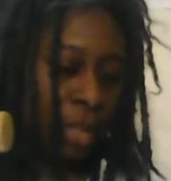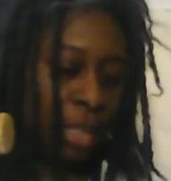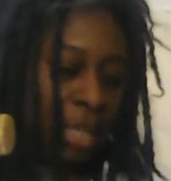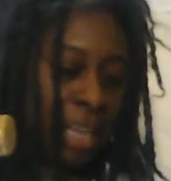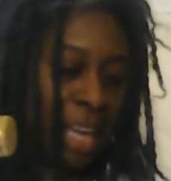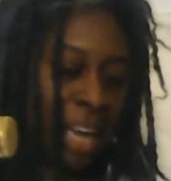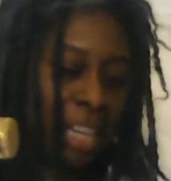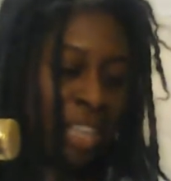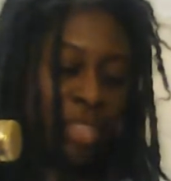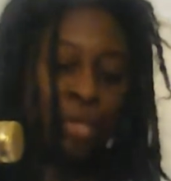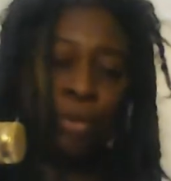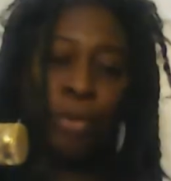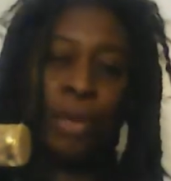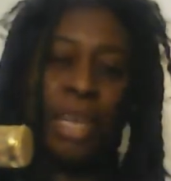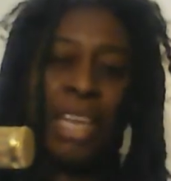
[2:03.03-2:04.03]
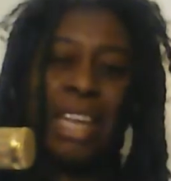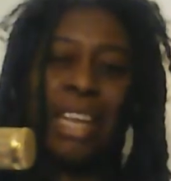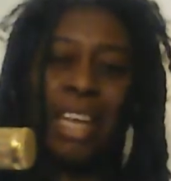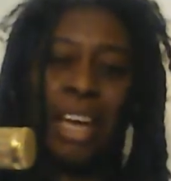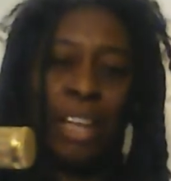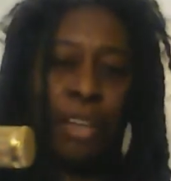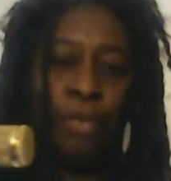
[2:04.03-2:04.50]
93 and
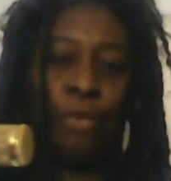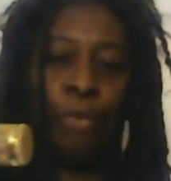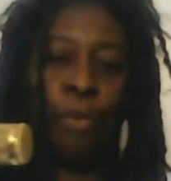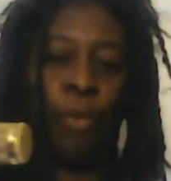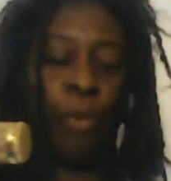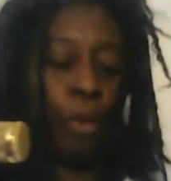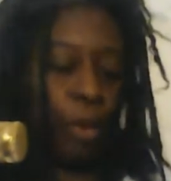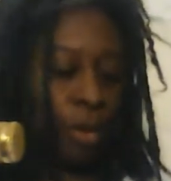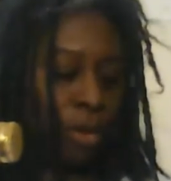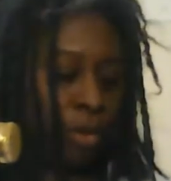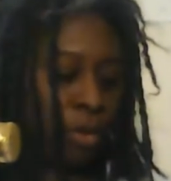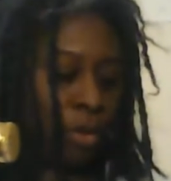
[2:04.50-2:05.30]
94,